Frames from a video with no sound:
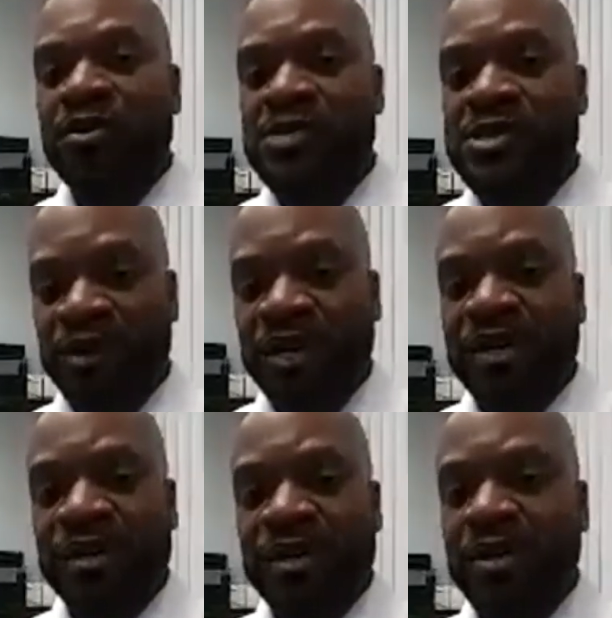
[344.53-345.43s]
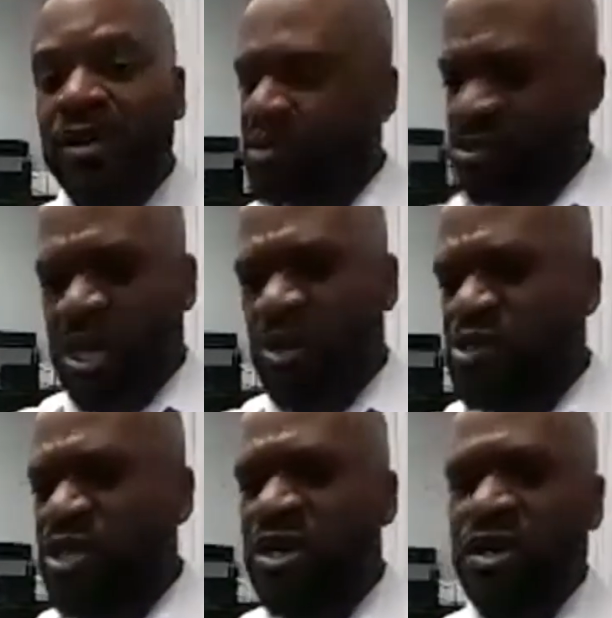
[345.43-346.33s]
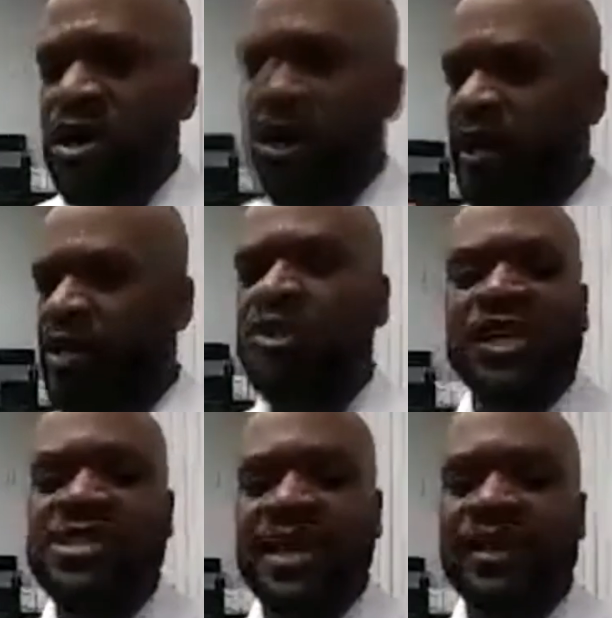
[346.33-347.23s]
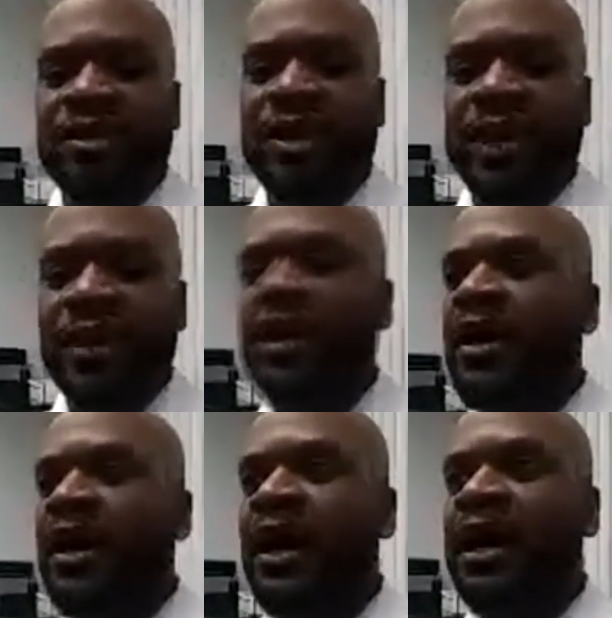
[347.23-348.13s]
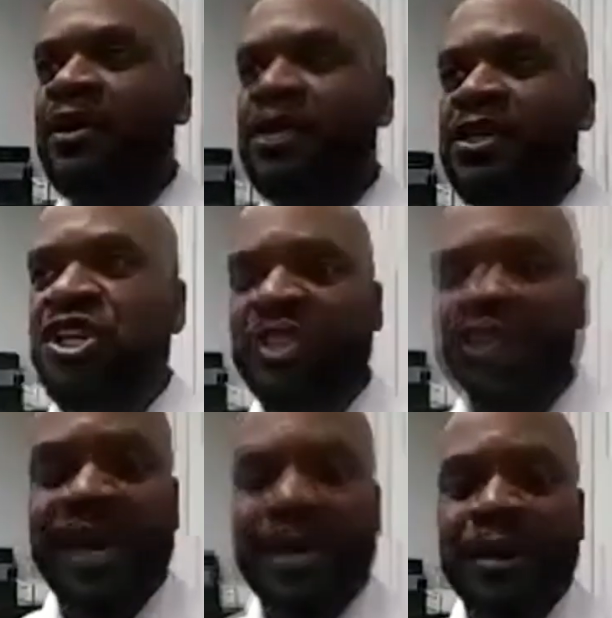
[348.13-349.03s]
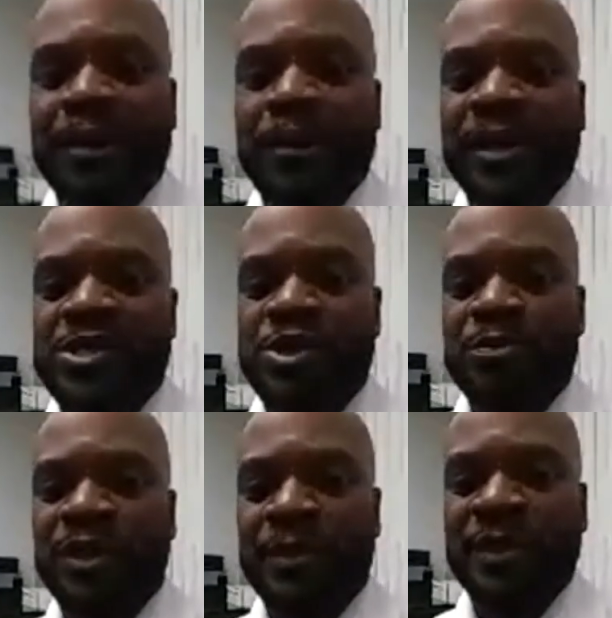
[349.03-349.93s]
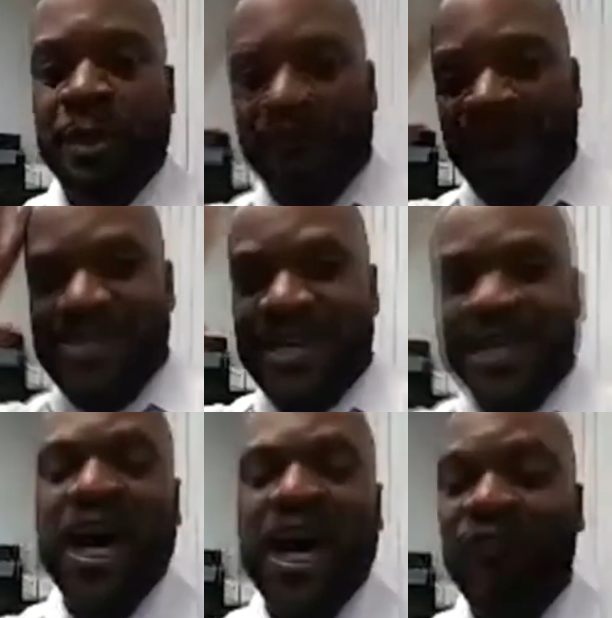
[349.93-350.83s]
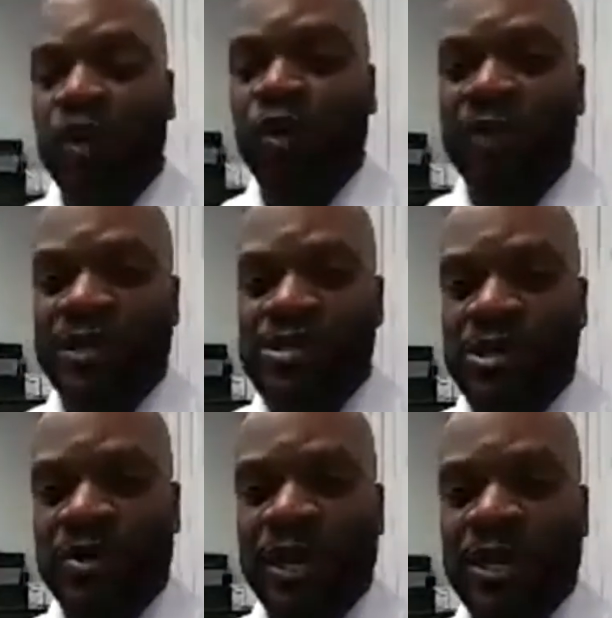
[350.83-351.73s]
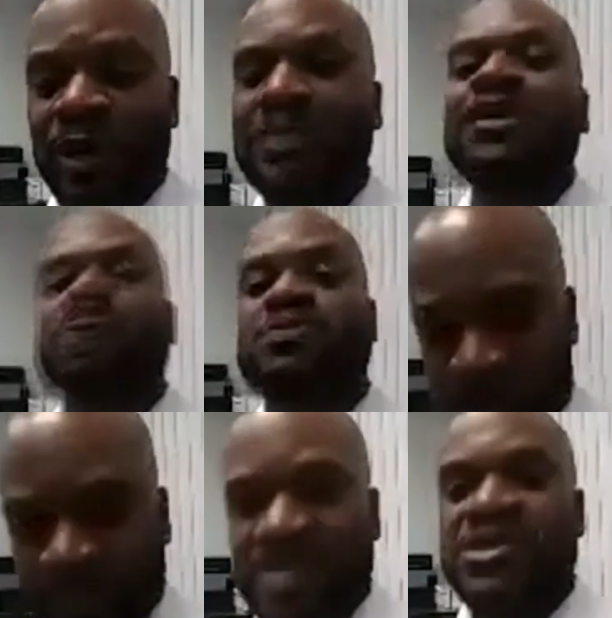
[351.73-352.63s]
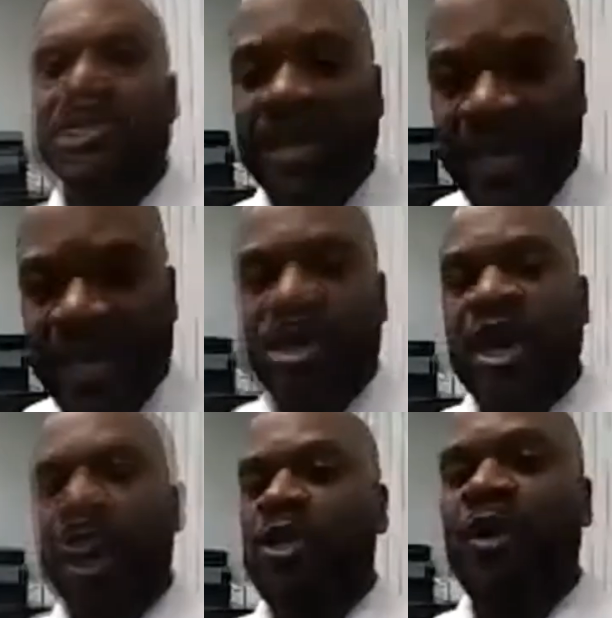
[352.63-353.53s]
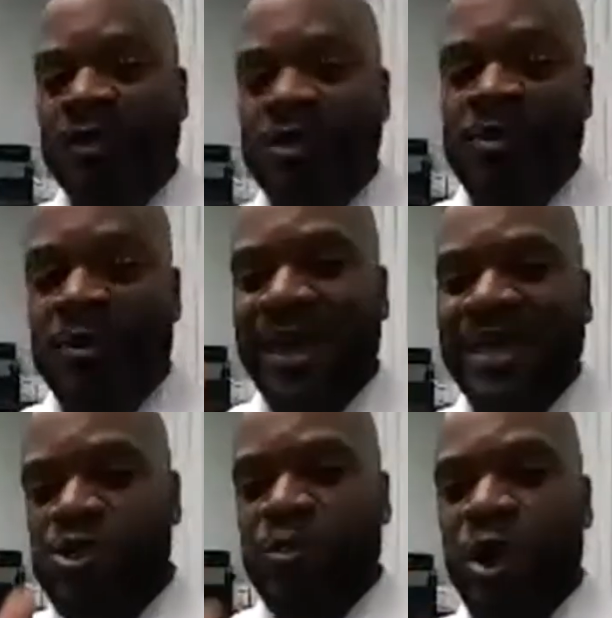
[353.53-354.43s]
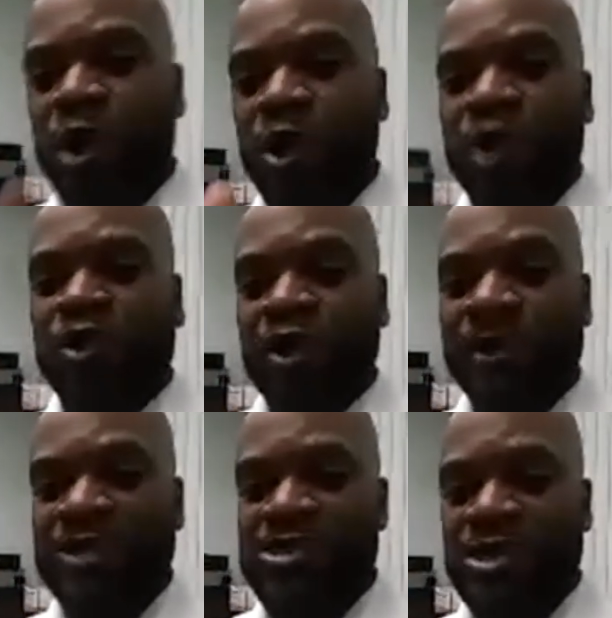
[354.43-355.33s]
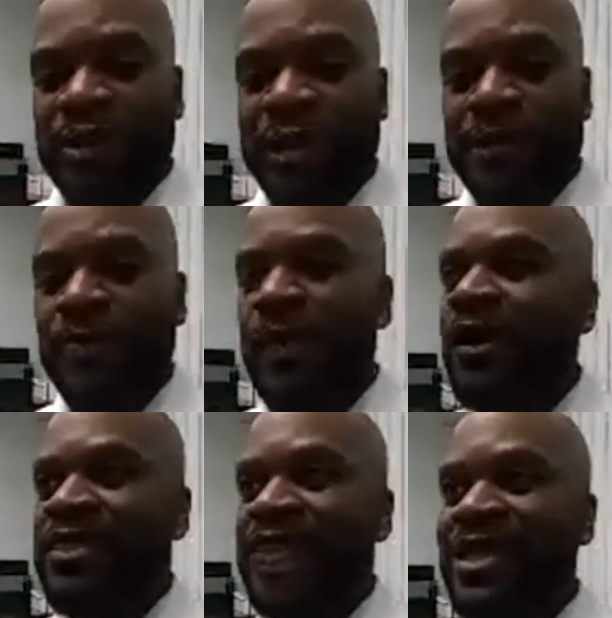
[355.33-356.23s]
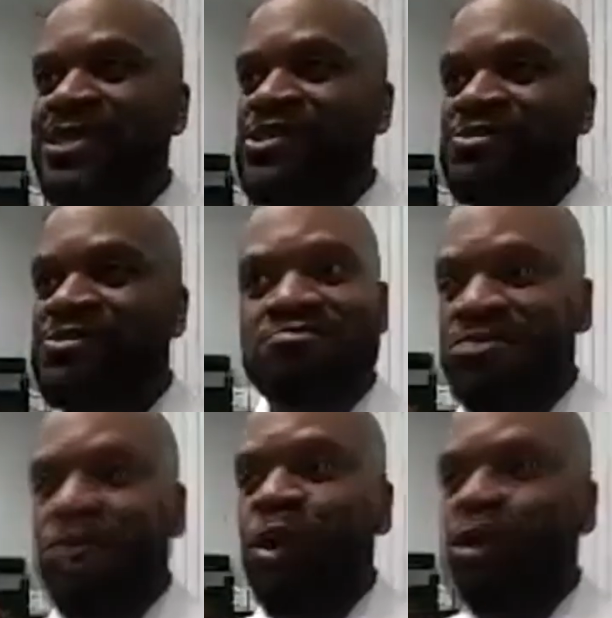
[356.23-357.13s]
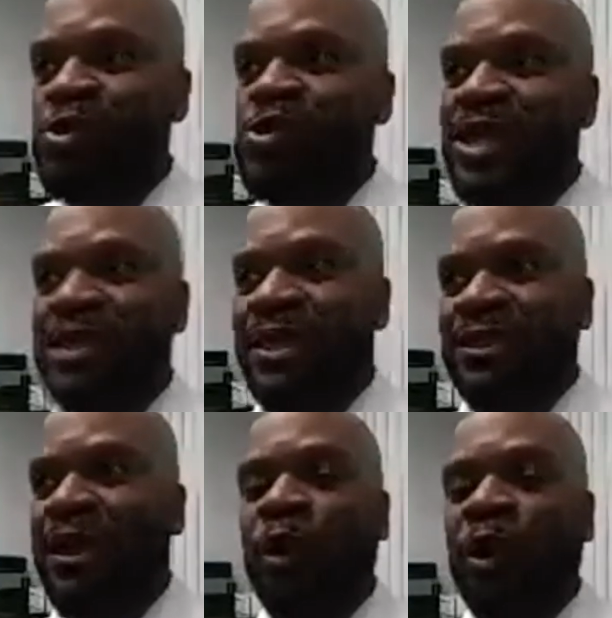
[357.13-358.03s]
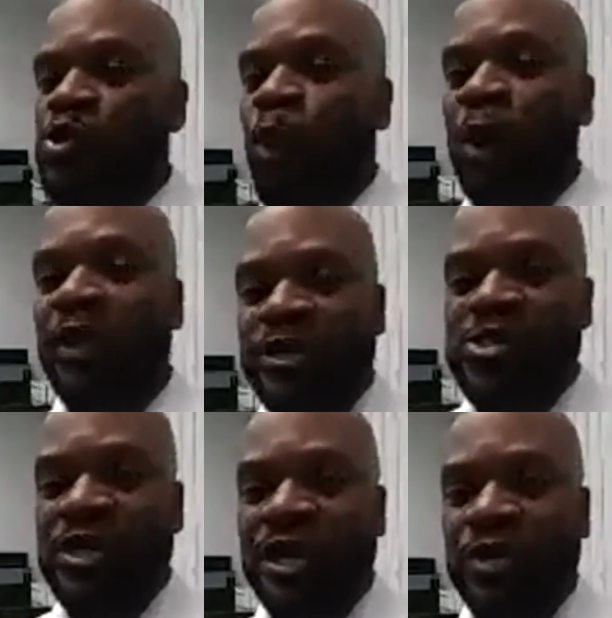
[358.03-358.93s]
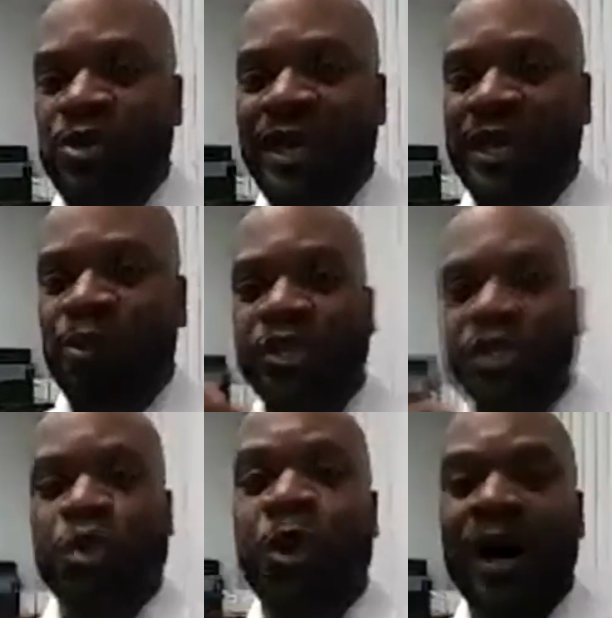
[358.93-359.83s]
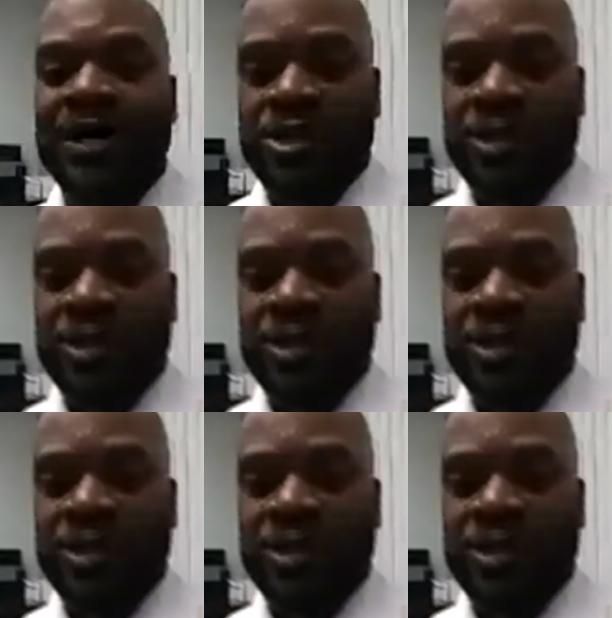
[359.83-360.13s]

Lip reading: Sound good? Sounds good. All right, you shake his hand, okay? You shake their hand because you put them in a mindset of agreement, okay? You want them to be saying yes, and you want them to be making small agreements, okay? That works wonders in you getting what you want,